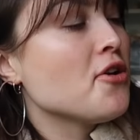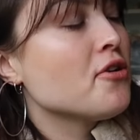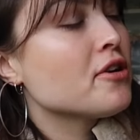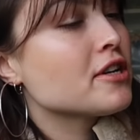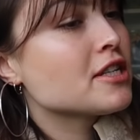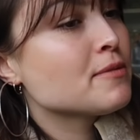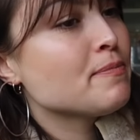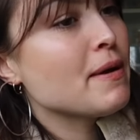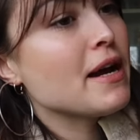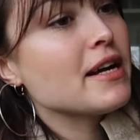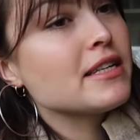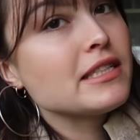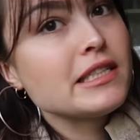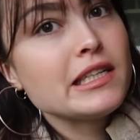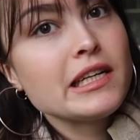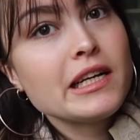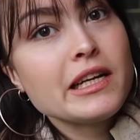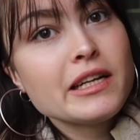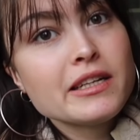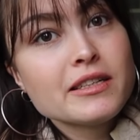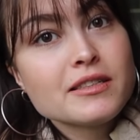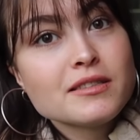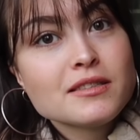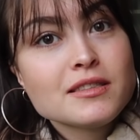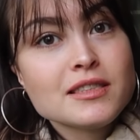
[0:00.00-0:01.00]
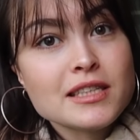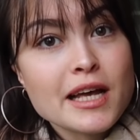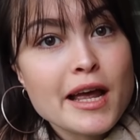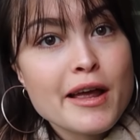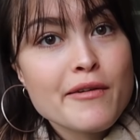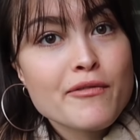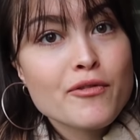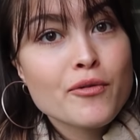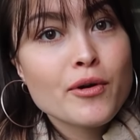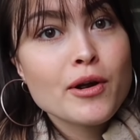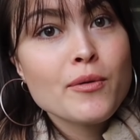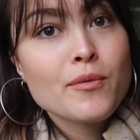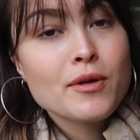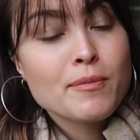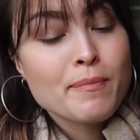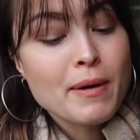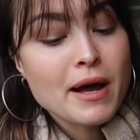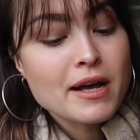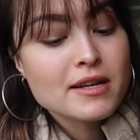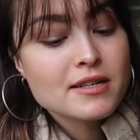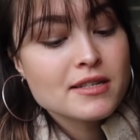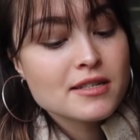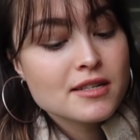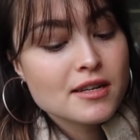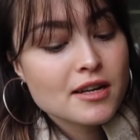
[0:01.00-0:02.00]
You're expecting savory with
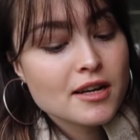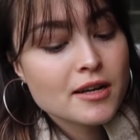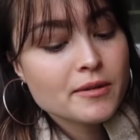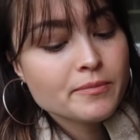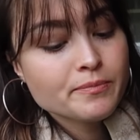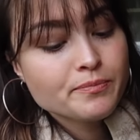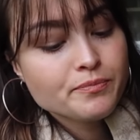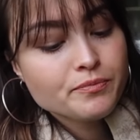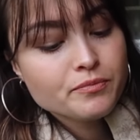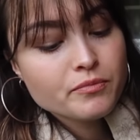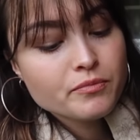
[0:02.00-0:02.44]
pasta.